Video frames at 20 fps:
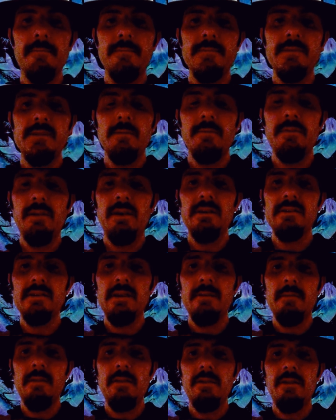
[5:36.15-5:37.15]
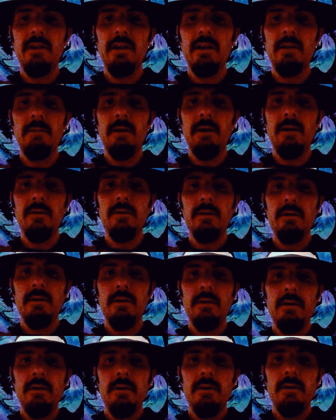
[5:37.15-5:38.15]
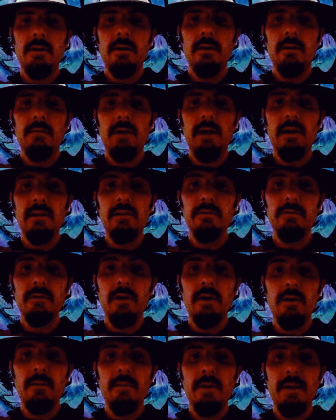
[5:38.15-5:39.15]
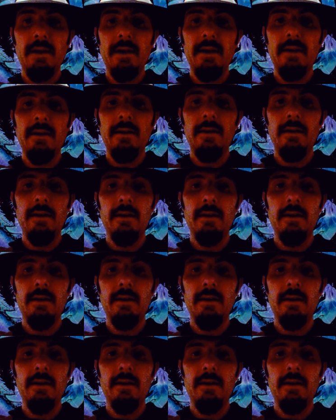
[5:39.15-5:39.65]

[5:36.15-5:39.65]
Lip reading: some things I've been thinking about, rattling around in my head,